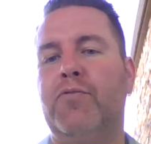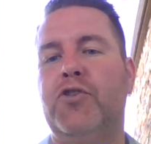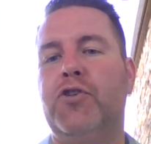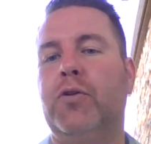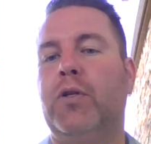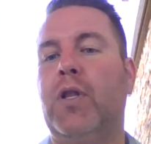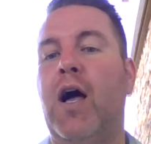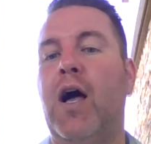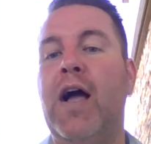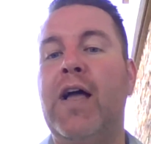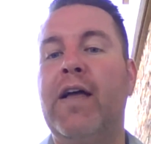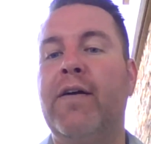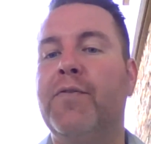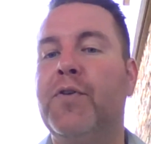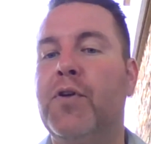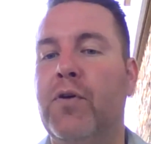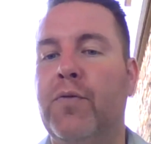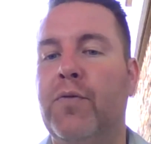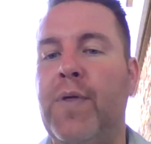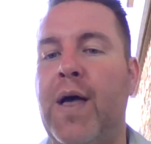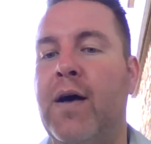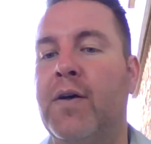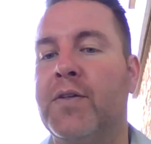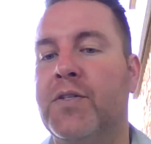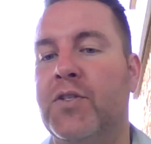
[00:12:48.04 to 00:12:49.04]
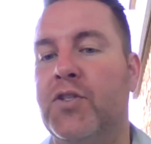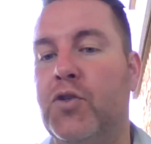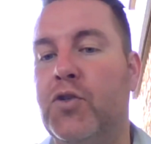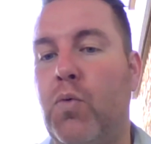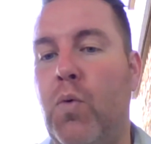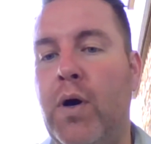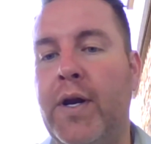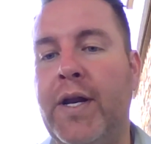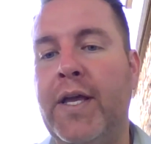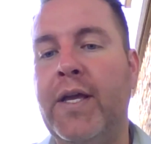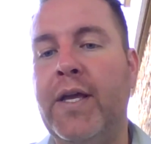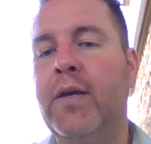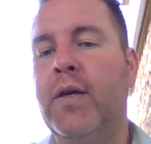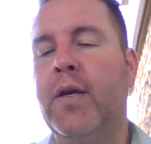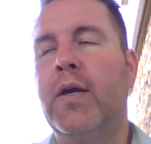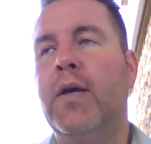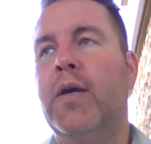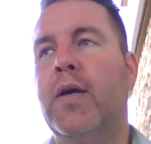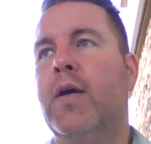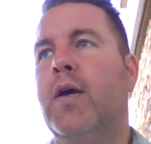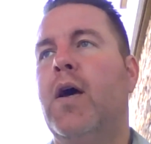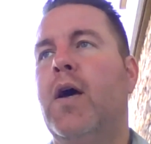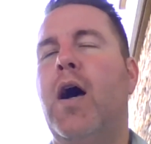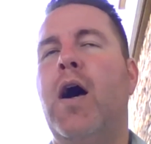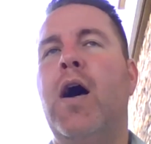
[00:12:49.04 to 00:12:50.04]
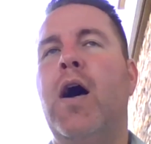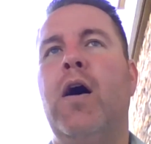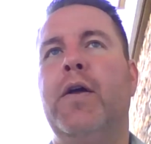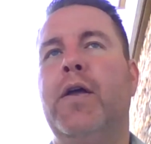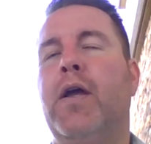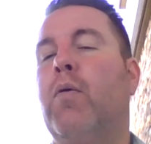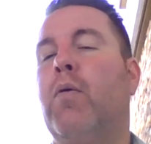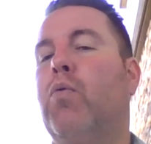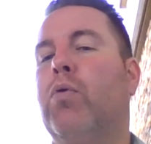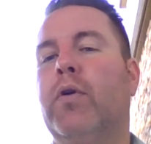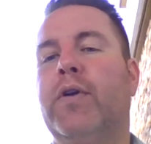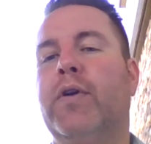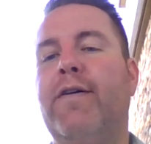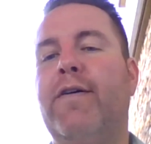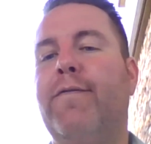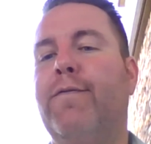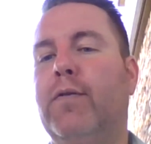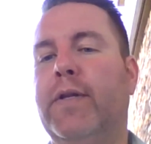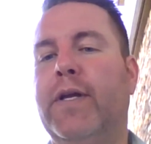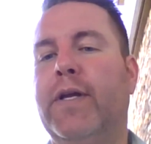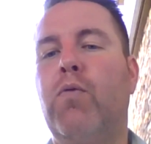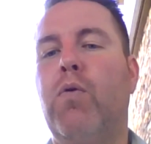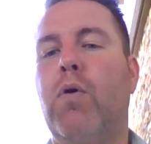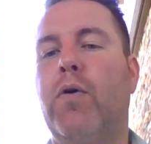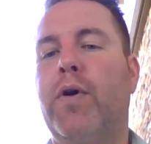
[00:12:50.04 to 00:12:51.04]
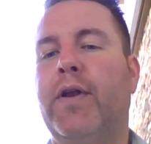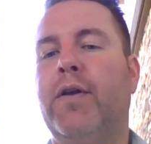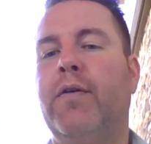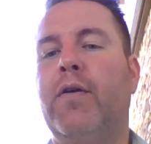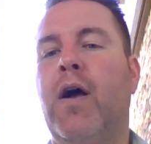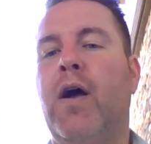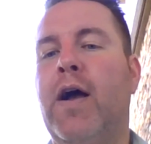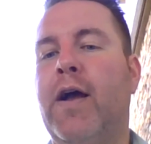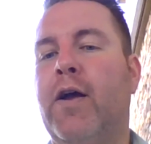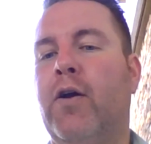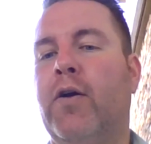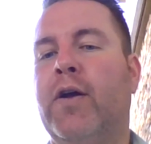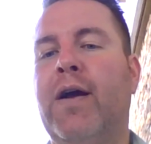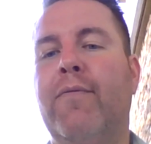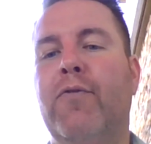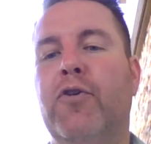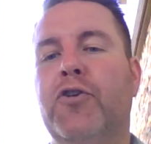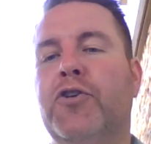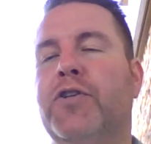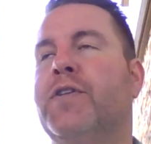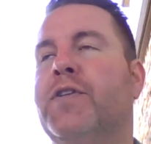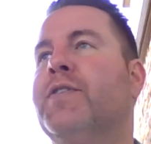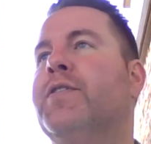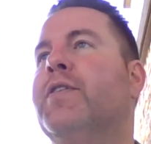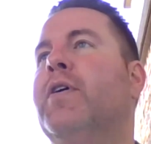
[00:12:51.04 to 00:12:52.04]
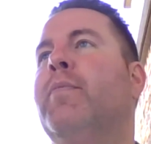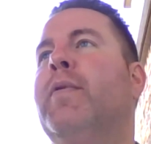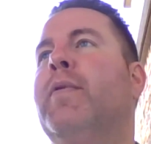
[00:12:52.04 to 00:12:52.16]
July of 2020, we're definitely quoting higher coverages.